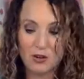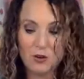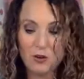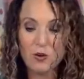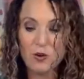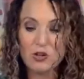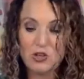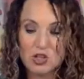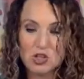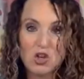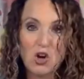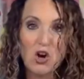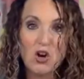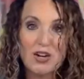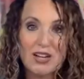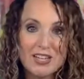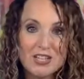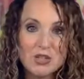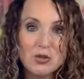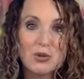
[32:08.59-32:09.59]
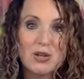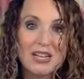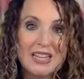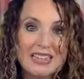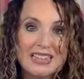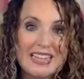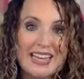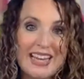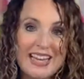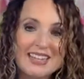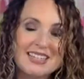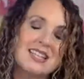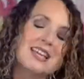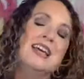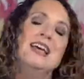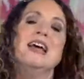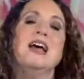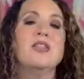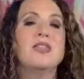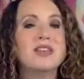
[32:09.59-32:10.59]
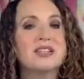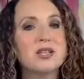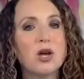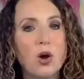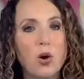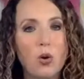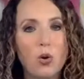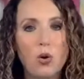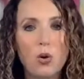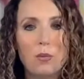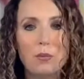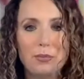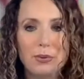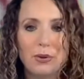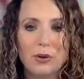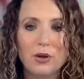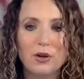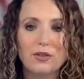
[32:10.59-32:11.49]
are starting to collect this whole book,